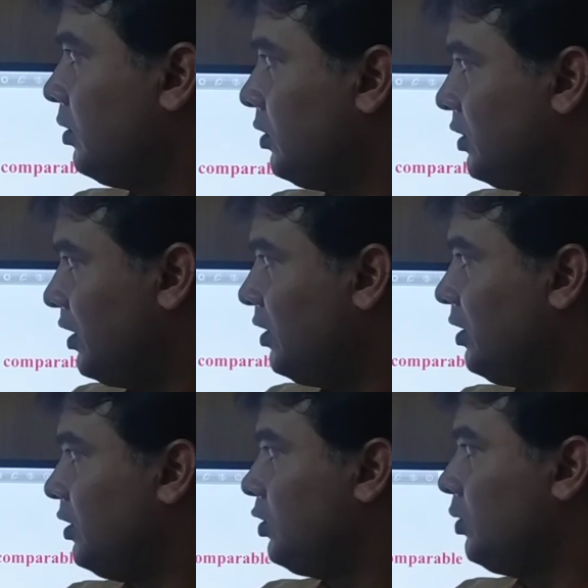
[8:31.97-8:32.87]

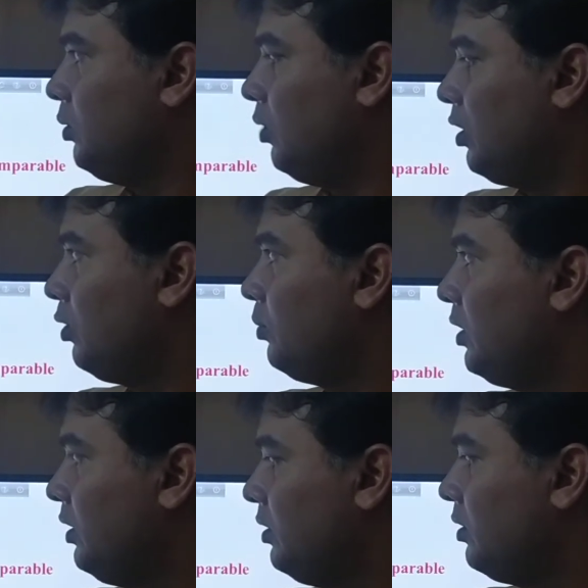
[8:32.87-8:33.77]
sentence with one of
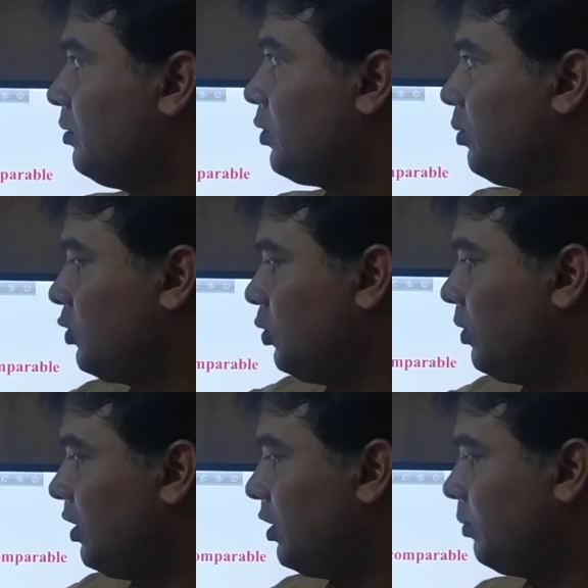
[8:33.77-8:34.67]
the from
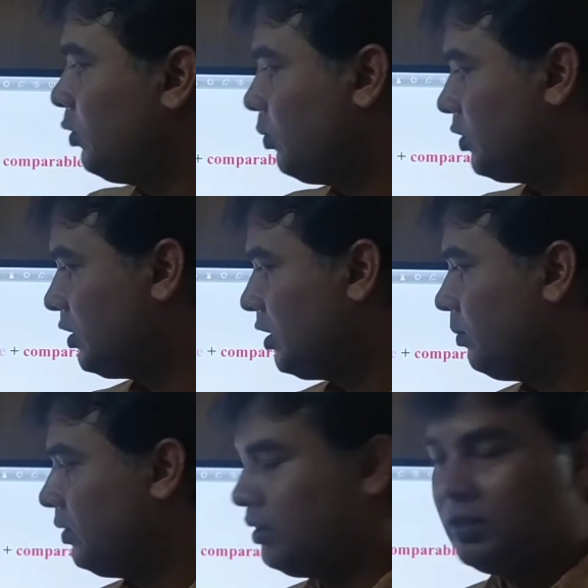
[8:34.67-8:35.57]
superlative to positive,
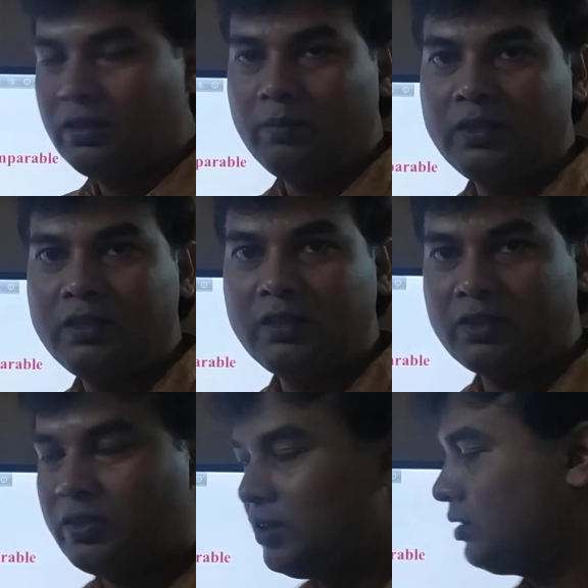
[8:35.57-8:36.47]
then the basic
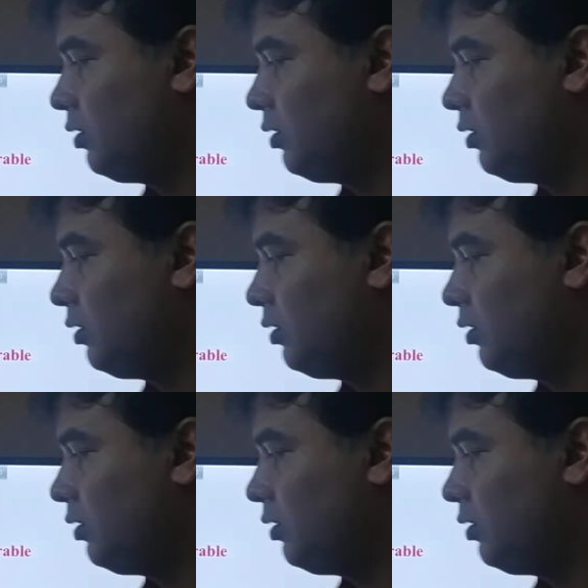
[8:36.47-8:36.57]
structure